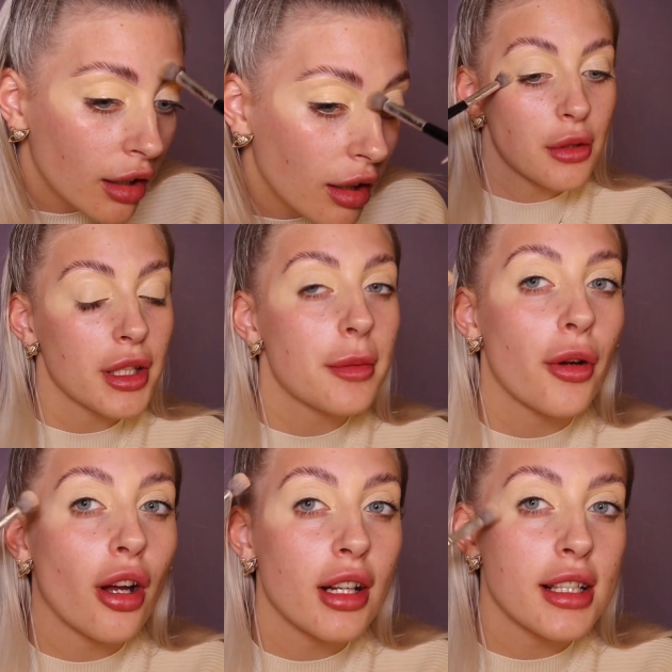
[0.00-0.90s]
See, when you put
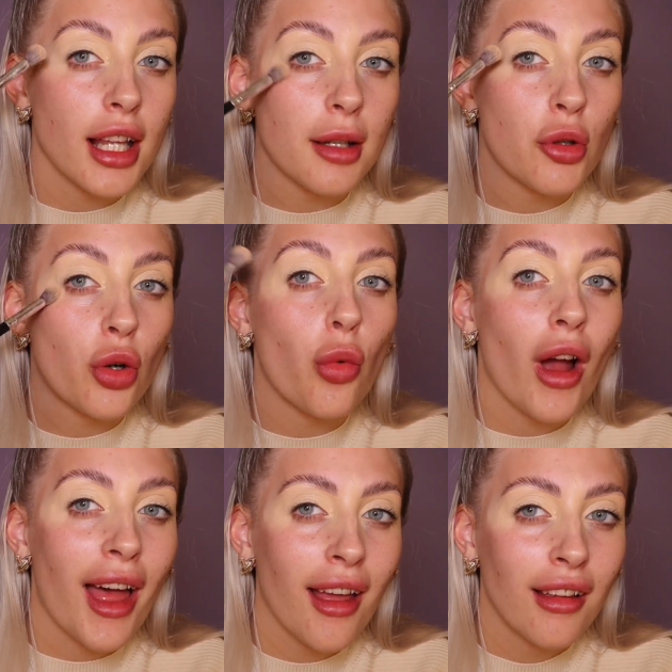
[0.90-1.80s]
it on, it's like more
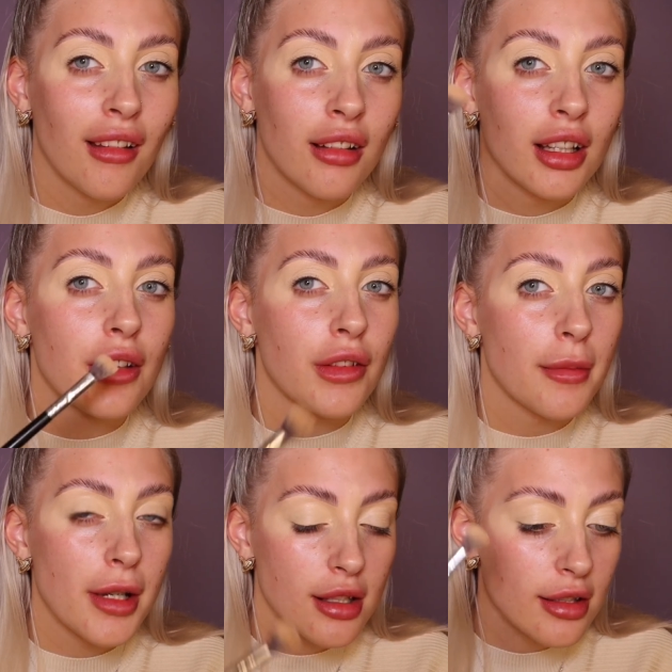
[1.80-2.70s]
wet, if that
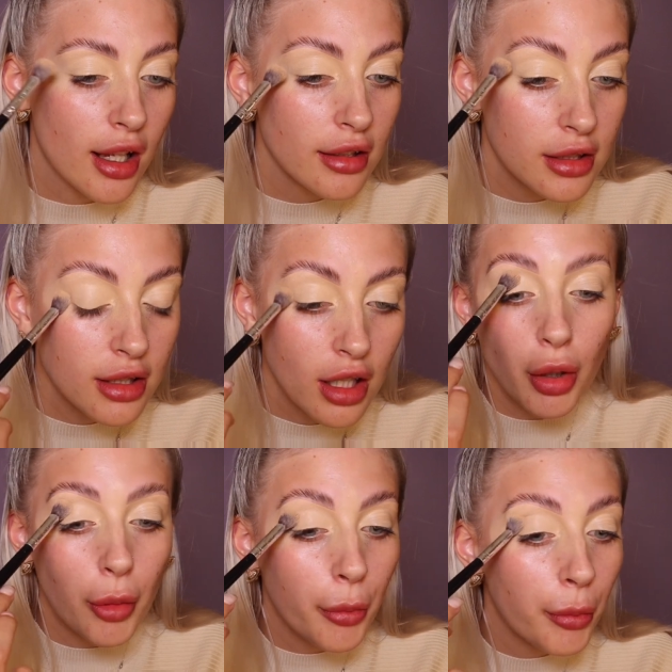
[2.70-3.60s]
makes sense.
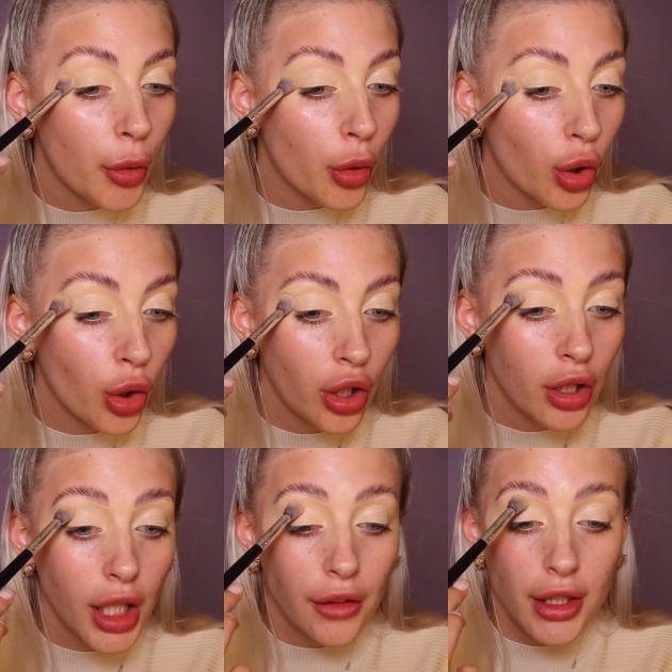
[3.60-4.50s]
But
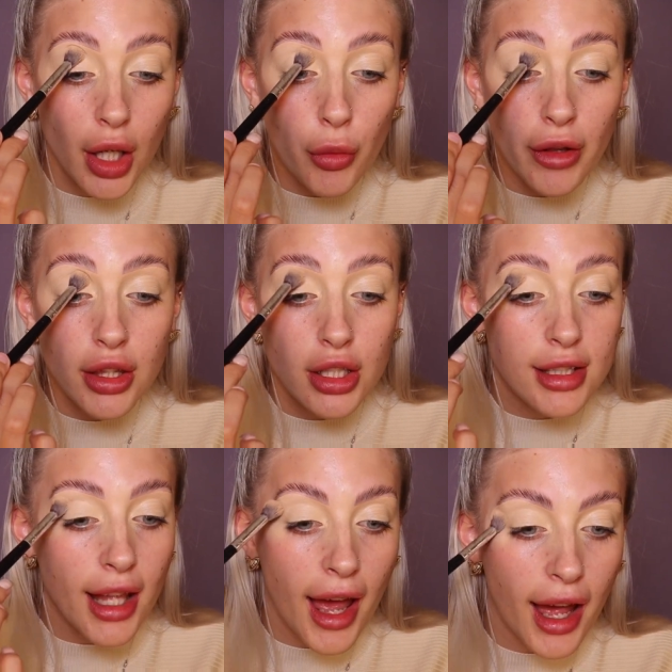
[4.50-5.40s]
I feel like when they
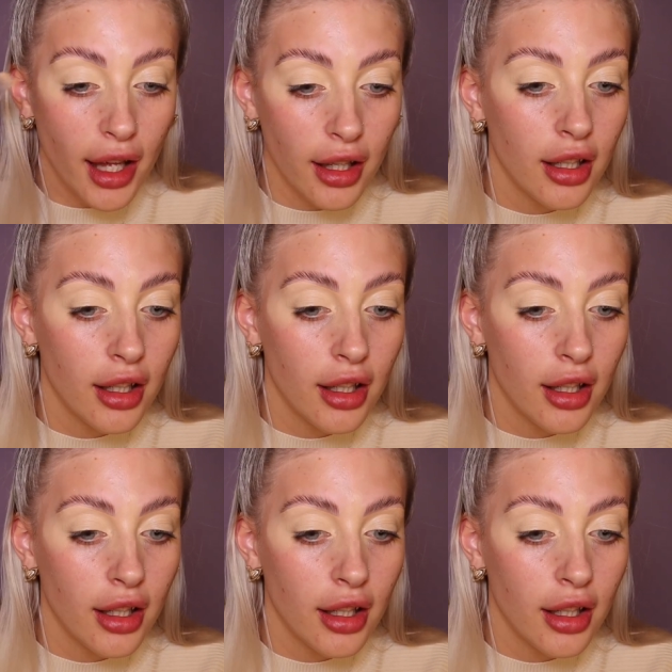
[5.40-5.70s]
set